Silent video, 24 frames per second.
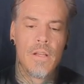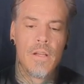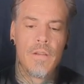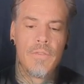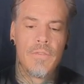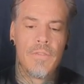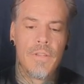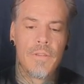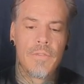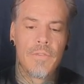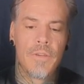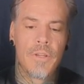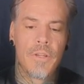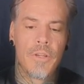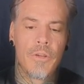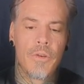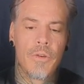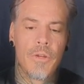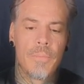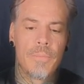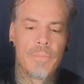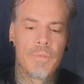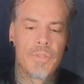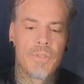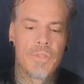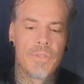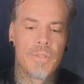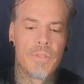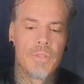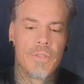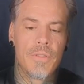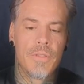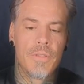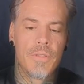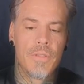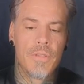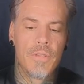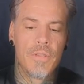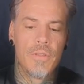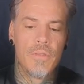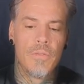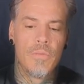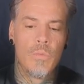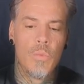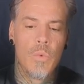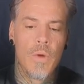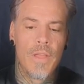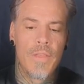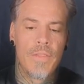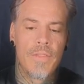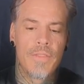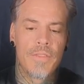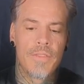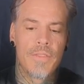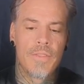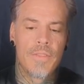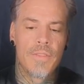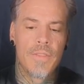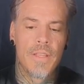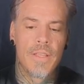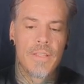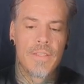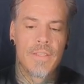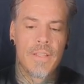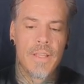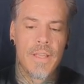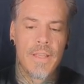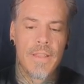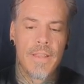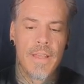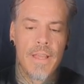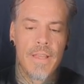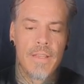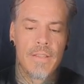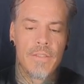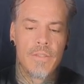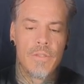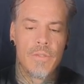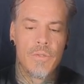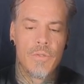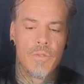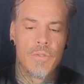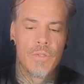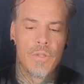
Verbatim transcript: of different grips, widths, things like that too.